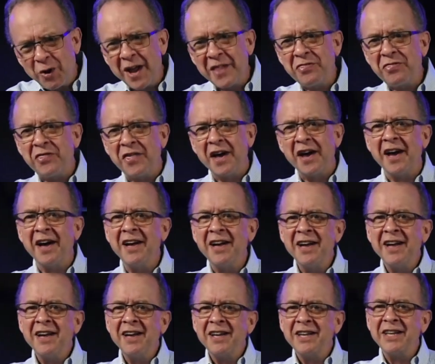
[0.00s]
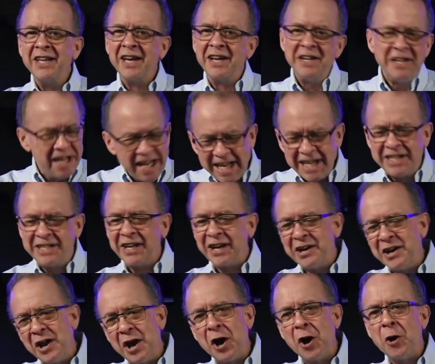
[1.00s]
what the you need
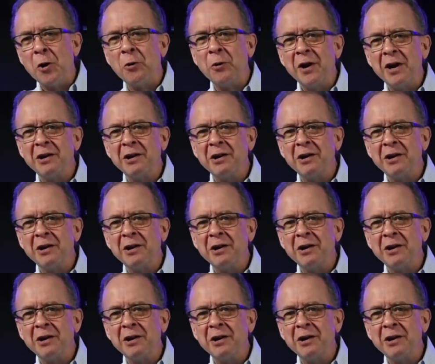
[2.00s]
to know.